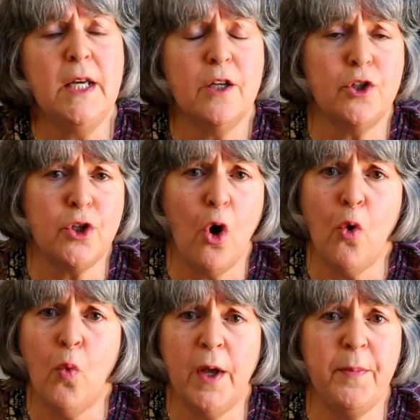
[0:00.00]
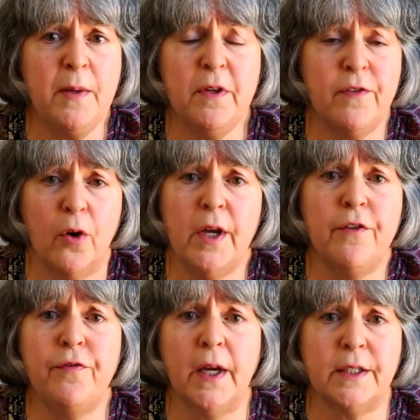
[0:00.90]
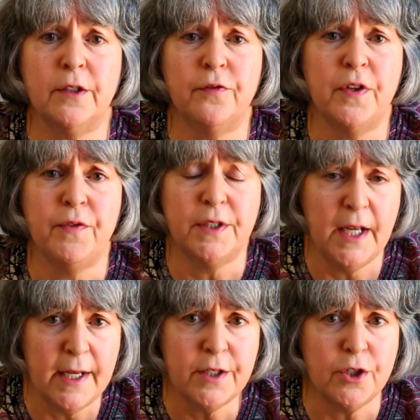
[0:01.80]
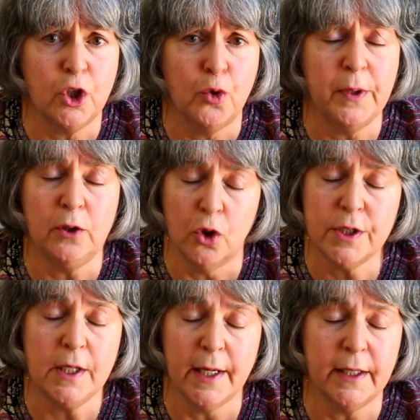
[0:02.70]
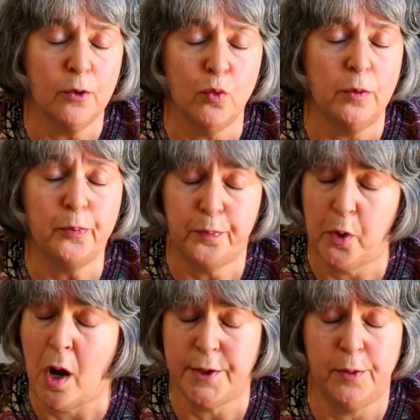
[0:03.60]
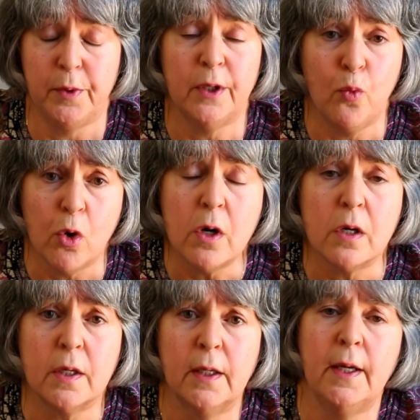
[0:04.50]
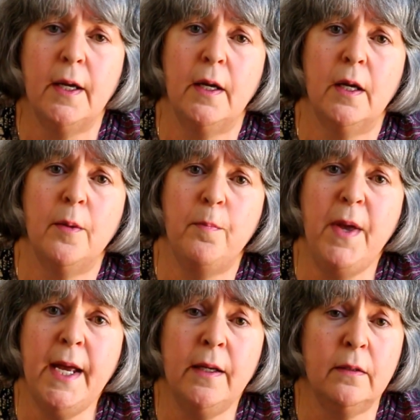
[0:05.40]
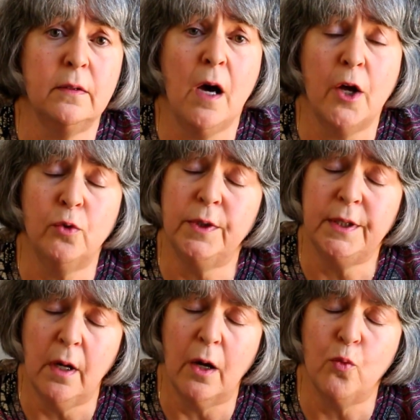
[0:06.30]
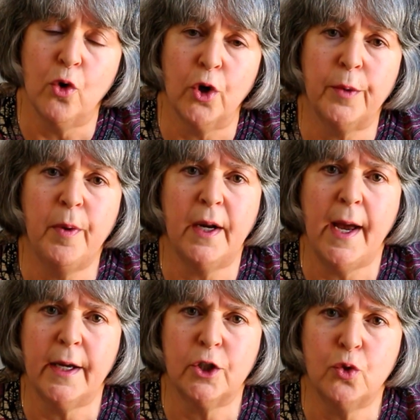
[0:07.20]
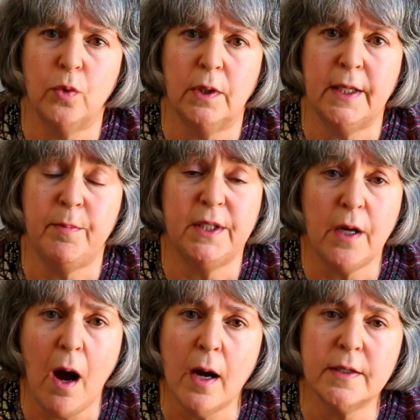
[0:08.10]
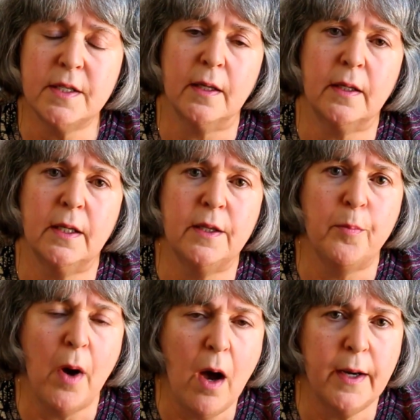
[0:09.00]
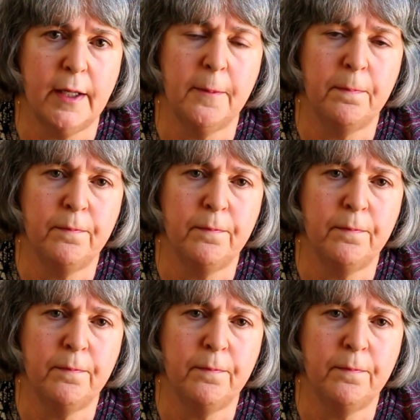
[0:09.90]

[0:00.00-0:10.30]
So what may be very effective in the test tube and looks like it will possibly work may not only not work but actually be toxic in the body.